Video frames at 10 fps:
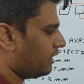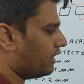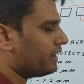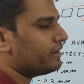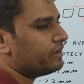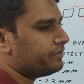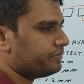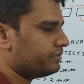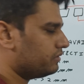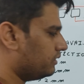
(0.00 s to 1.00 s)
Again,
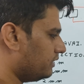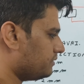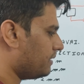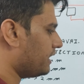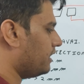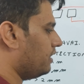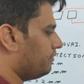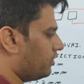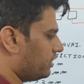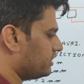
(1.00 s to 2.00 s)
if the
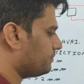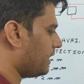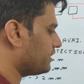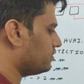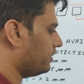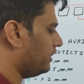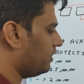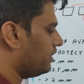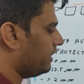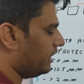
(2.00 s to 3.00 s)
water is splashed on it,
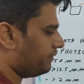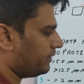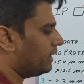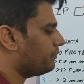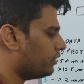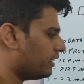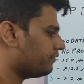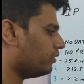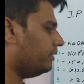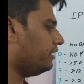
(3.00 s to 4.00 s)
it can protect
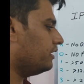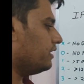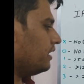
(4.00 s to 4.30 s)
from it.